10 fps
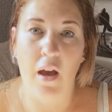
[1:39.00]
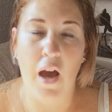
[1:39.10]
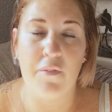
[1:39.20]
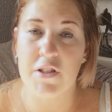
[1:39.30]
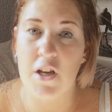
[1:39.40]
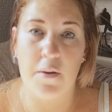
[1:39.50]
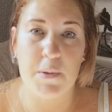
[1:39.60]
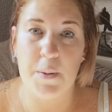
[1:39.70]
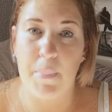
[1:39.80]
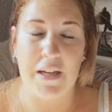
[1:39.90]
other
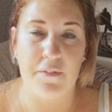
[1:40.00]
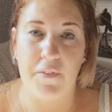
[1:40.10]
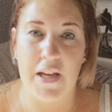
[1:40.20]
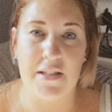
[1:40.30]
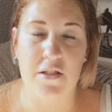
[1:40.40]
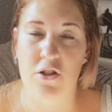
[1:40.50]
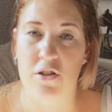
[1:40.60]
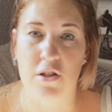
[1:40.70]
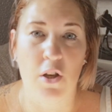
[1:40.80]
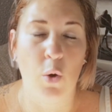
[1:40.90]
types of benefits,
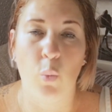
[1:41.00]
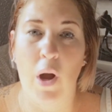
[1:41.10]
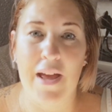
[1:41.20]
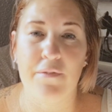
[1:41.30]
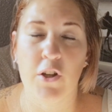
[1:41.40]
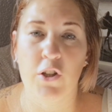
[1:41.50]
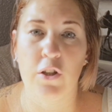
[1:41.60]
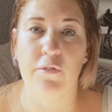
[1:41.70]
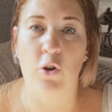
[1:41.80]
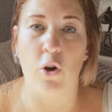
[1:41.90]
just whatever
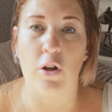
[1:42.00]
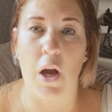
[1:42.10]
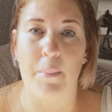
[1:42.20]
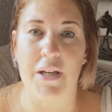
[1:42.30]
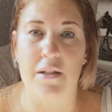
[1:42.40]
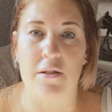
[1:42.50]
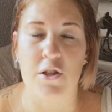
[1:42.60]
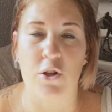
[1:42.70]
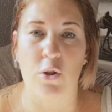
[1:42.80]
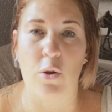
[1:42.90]
you've got coming
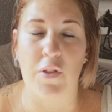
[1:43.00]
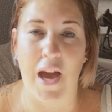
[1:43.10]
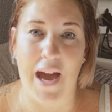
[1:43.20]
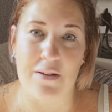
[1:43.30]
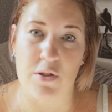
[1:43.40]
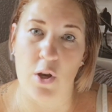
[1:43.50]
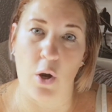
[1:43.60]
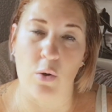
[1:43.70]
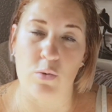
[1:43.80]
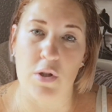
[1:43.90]
into the
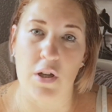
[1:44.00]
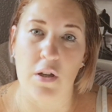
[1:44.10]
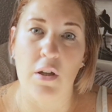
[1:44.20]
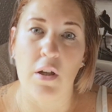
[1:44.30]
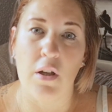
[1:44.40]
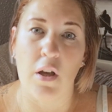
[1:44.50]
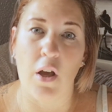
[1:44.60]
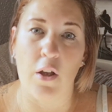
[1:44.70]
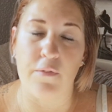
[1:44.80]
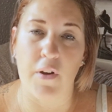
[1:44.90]
household
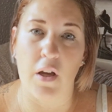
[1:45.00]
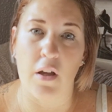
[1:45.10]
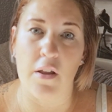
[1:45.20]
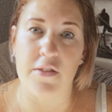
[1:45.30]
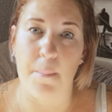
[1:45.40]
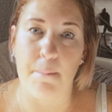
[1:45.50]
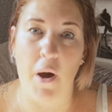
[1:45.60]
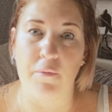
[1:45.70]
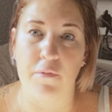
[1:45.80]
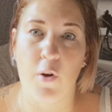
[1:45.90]
over the
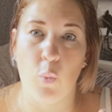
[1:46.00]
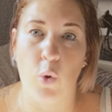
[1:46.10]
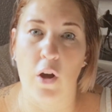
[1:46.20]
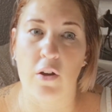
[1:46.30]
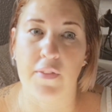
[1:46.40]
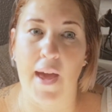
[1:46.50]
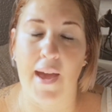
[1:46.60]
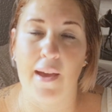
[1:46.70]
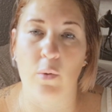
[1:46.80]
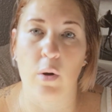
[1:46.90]
month. Work that
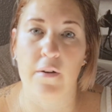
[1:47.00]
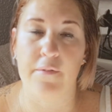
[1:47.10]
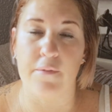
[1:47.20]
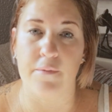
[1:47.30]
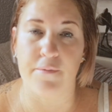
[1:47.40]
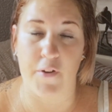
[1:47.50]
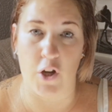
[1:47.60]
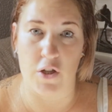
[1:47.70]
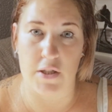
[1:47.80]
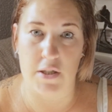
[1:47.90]
out
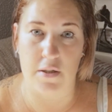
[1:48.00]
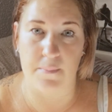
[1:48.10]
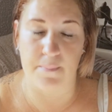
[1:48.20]
first.